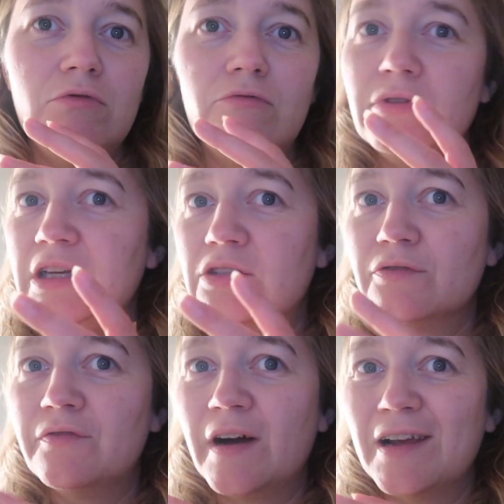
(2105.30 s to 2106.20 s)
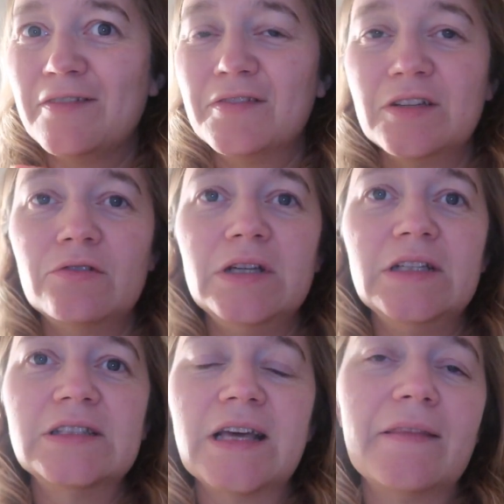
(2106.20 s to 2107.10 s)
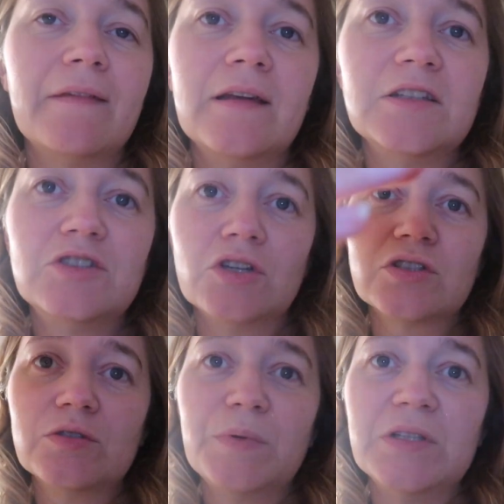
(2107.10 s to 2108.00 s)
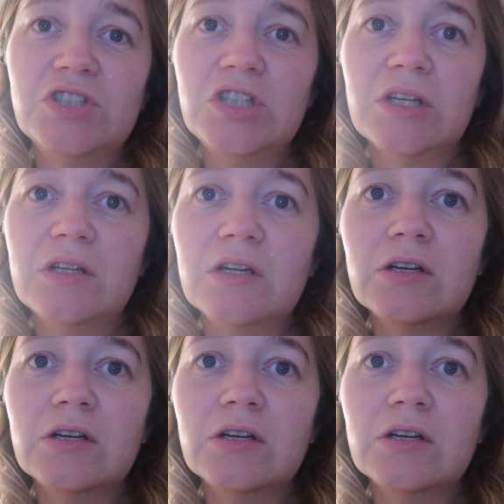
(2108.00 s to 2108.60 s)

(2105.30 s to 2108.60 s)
three to five degrees, and then it's just been chillier